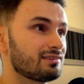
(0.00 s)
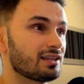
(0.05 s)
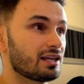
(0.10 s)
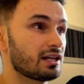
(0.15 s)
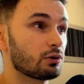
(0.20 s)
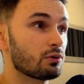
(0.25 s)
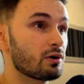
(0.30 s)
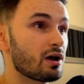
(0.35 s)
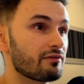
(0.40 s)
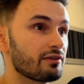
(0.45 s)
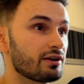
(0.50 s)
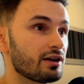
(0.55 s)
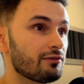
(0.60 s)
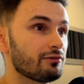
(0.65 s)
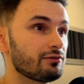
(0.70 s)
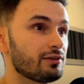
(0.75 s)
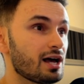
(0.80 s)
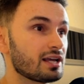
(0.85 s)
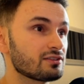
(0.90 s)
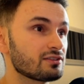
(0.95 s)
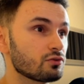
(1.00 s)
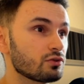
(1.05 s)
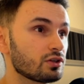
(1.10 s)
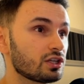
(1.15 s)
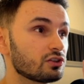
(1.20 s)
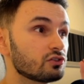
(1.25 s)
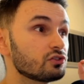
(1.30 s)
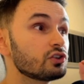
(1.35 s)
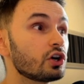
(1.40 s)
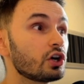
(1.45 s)
they don't have enough light? So you
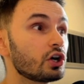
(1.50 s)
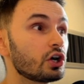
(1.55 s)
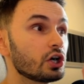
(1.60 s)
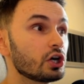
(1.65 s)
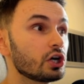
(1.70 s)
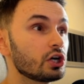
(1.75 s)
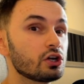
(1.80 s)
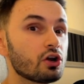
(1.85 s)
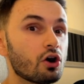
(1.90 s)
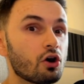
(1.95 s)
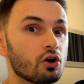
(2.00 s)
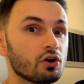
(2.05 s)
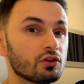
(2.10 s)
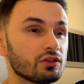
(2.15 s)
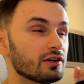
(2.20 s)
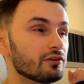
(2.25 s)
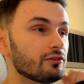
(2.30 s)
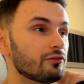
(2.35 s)
can turn on the